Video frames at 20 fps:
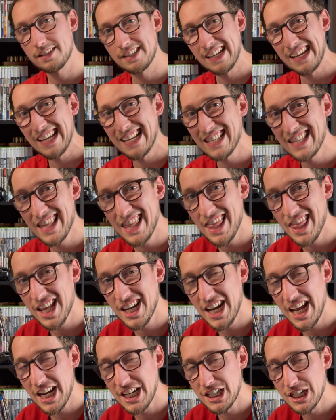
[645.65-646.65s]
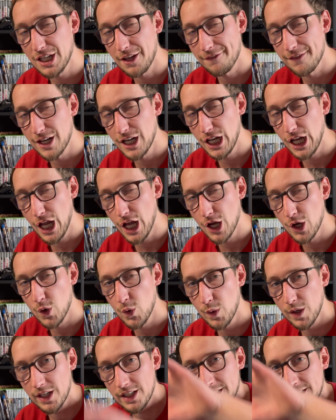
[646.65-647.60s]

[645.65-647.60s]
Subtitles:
in the next video.